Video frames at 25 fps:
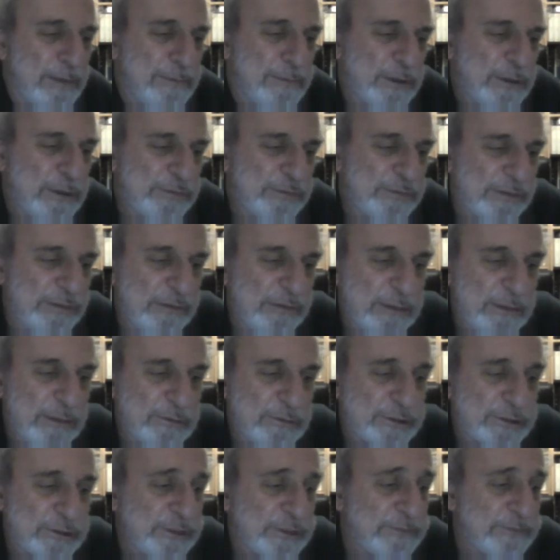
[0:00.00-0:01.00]
most fun really
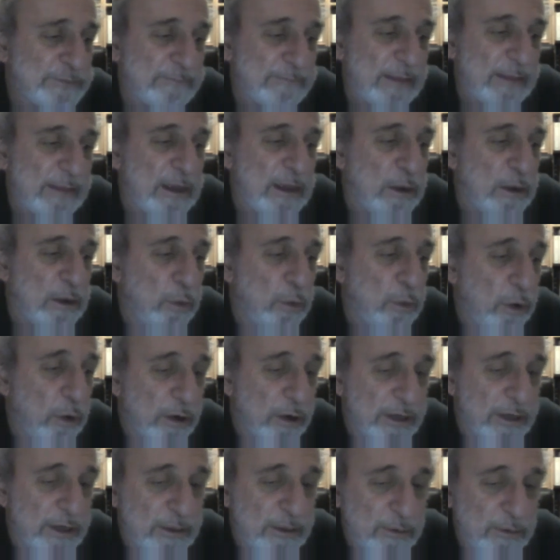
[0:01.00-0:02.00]
was just
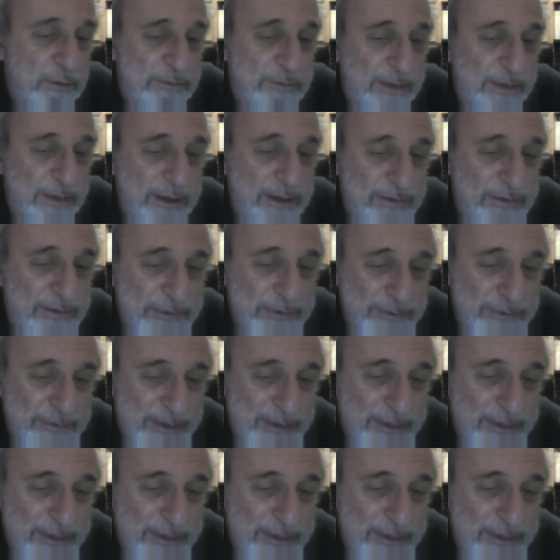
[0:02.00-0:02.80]
walking with my